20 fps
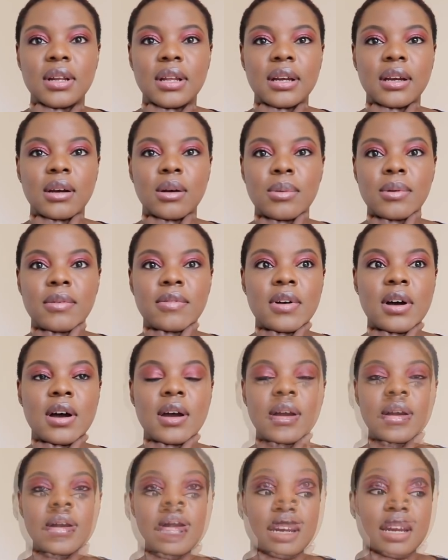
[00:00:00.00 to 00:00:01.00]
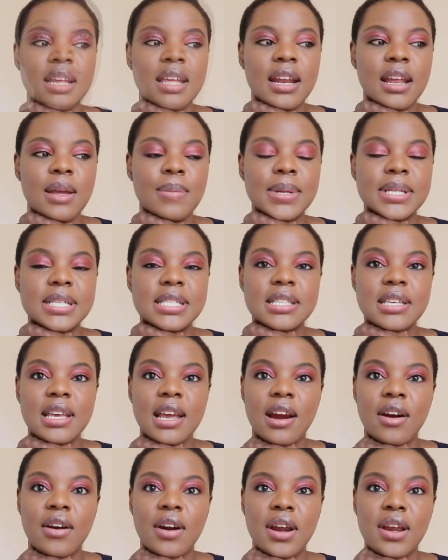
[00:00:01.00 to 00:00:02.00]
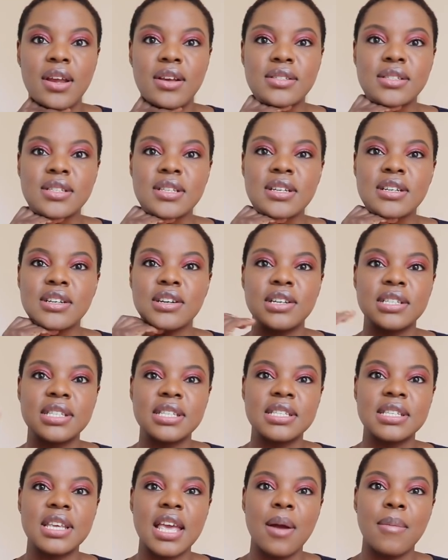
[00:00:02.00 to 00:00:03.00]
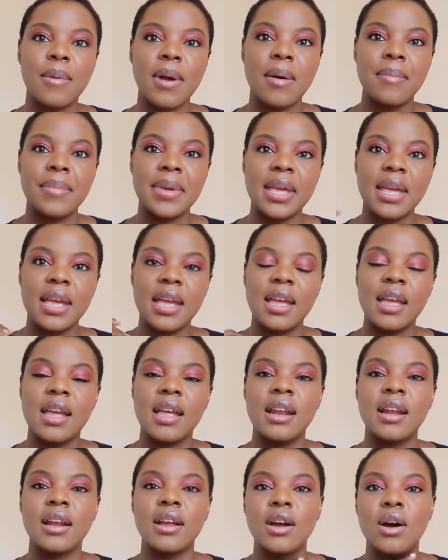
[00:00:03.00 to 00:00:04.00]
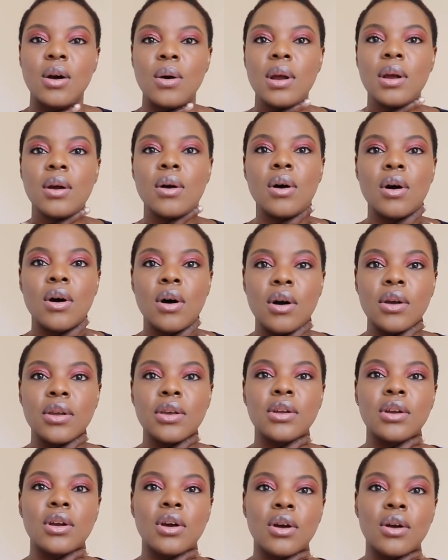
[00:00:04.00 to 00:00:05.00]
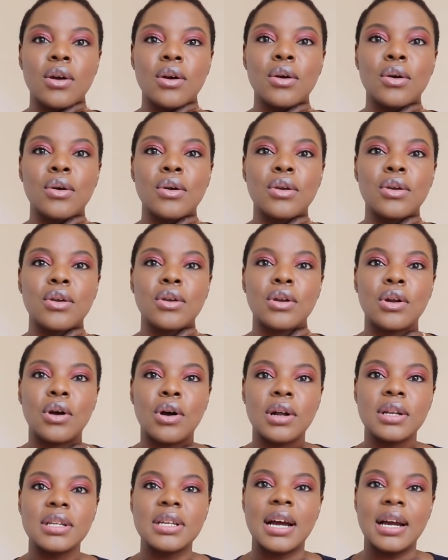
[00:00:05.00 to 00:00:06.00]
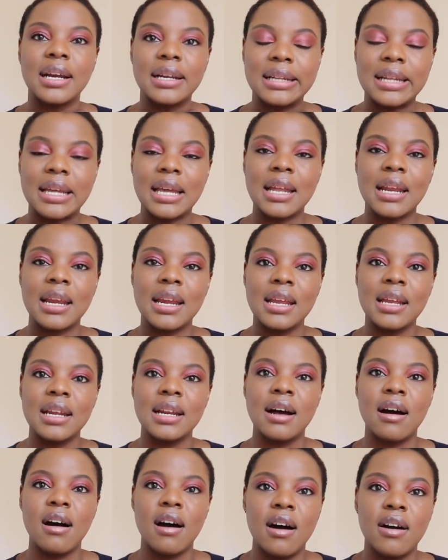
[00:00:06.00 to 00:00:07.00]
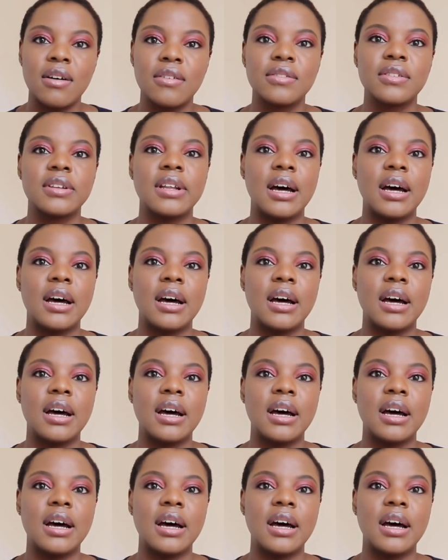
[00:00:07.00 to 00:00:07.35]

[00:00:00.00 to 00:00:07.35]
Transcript: Like, I'll be fine. It started getting a bit scary because the nurses kept coming in and going, oh, you know, you're not dilating enough.